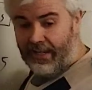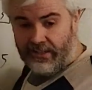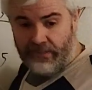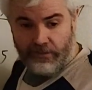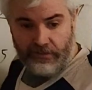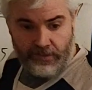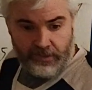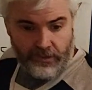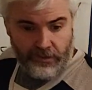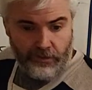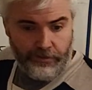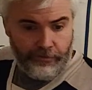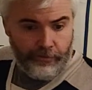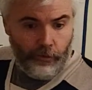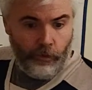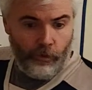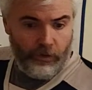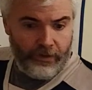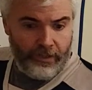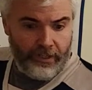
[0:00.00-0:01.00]
ask you to do
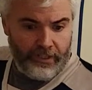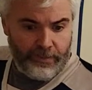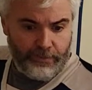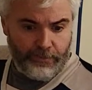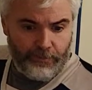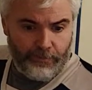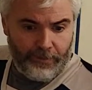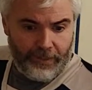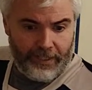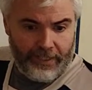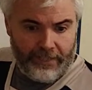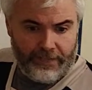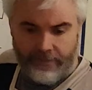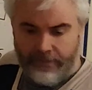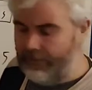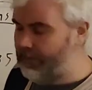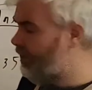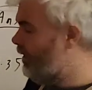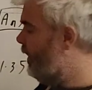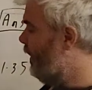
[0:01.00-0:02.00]
four decimal
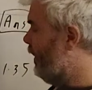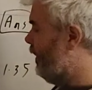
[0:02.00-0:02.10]
places.